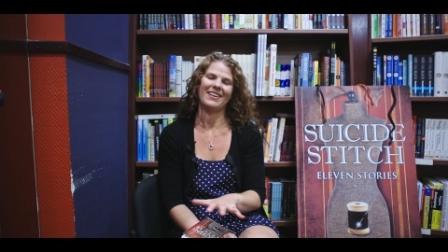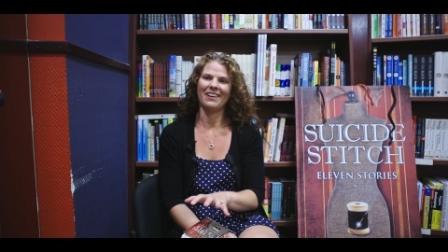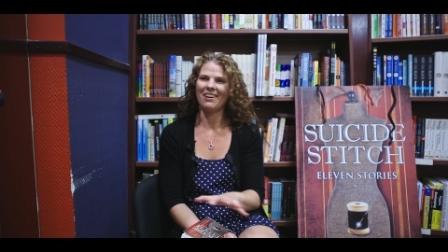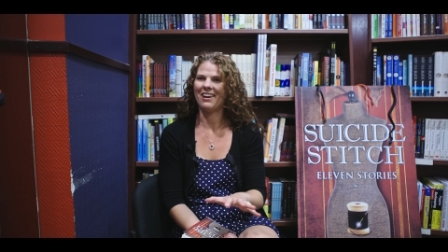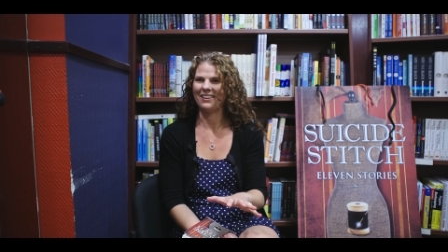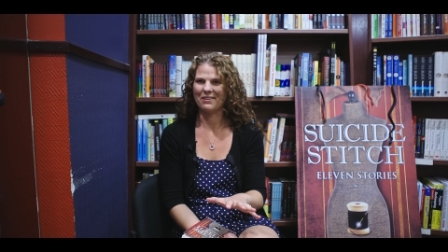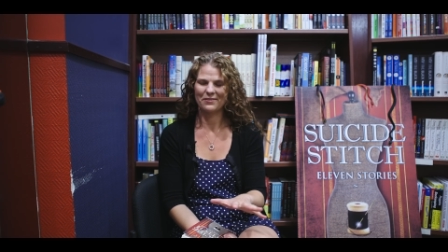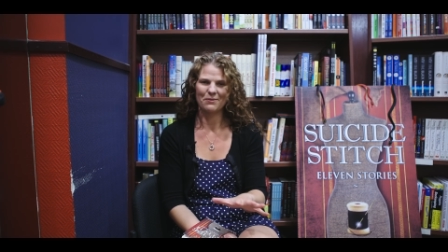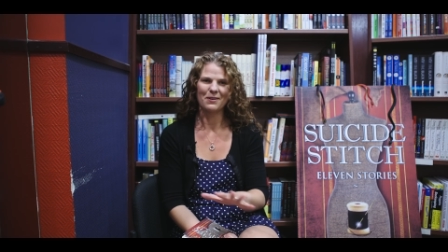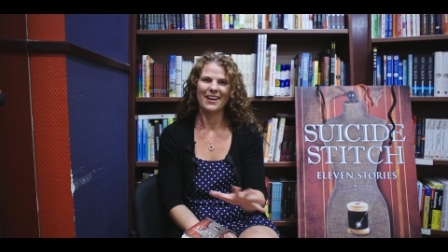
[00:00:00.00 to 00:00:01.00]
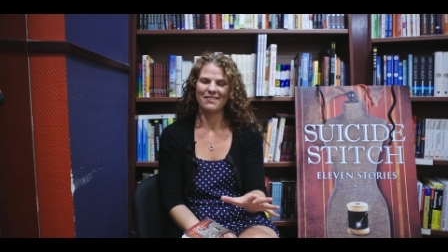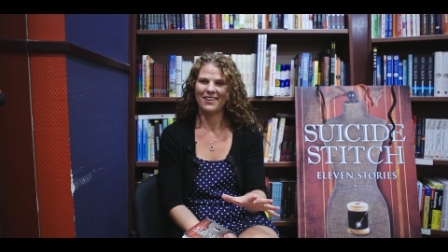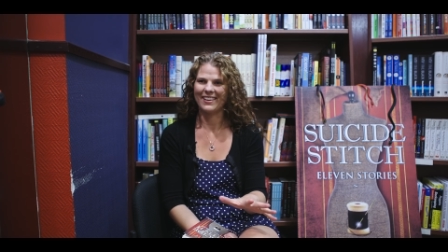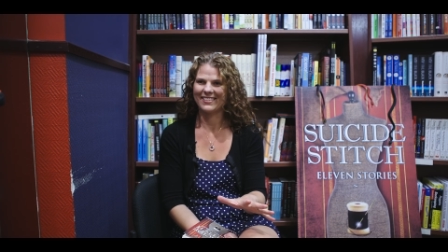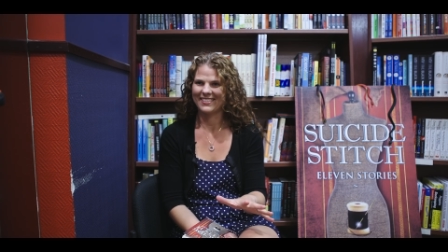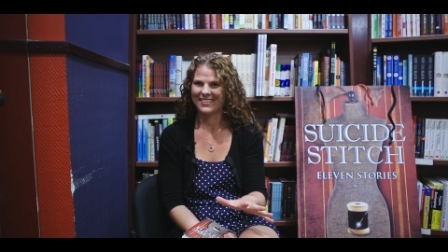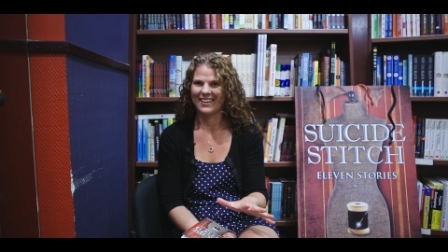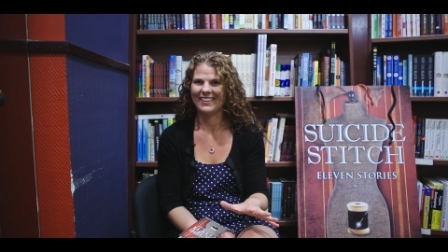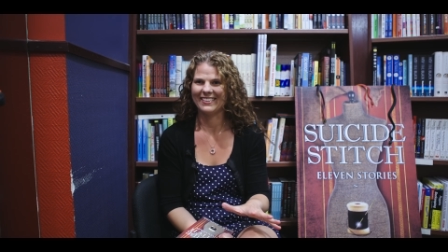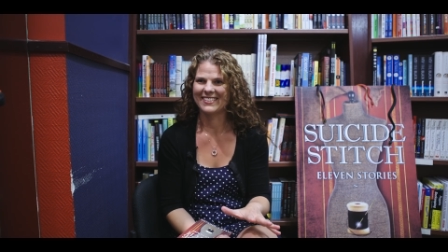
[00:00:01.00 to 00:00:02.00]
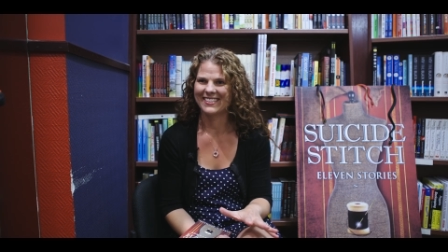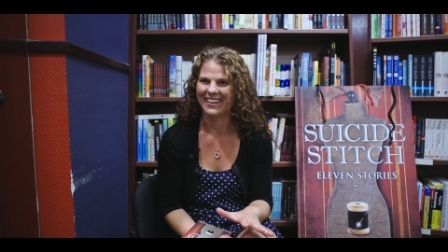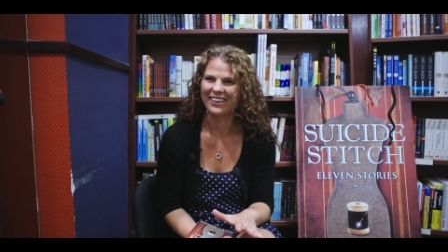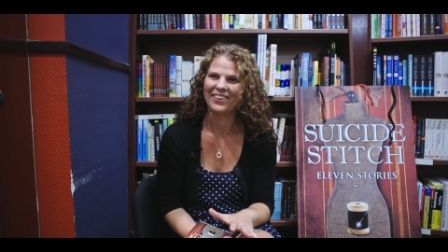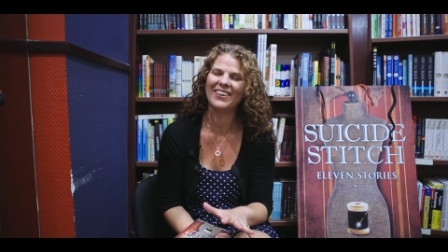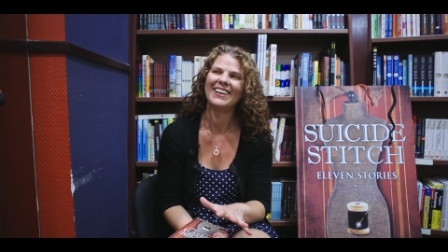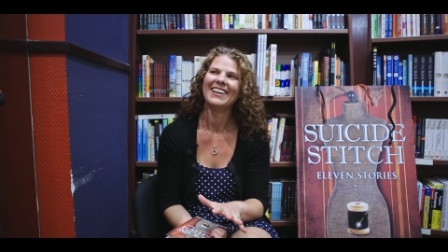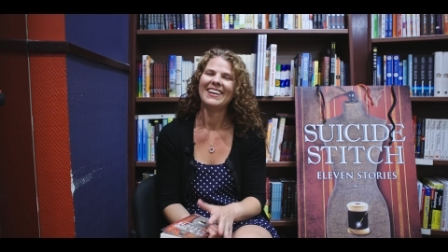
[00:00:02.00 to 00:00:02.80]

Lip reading: at all over what I read as a child. So,